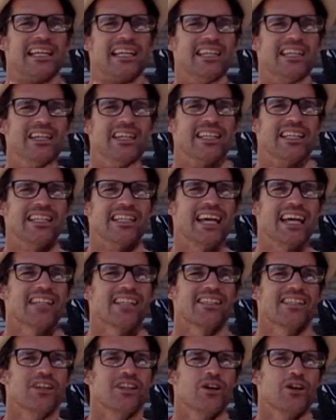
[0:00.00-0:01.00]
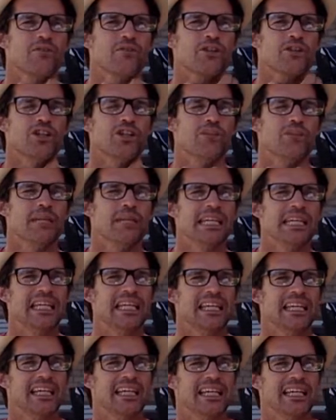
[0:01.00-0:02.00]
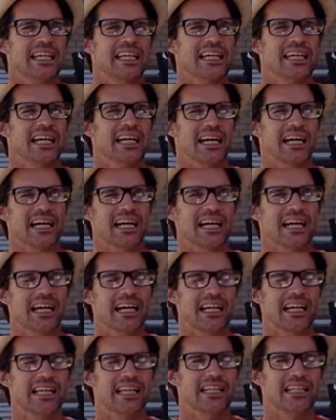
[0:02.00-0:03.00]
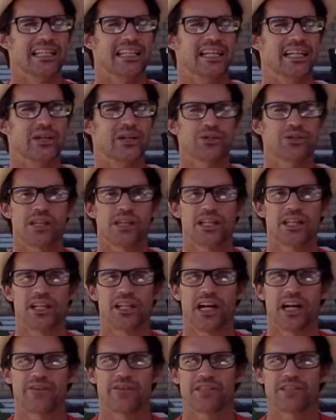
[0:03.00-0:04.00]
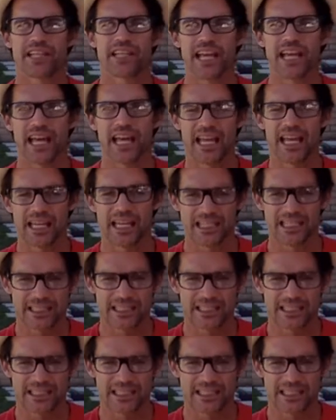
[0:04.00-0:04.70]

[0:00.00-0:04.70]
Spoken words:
You can text it over to me, and then I'll send it off today.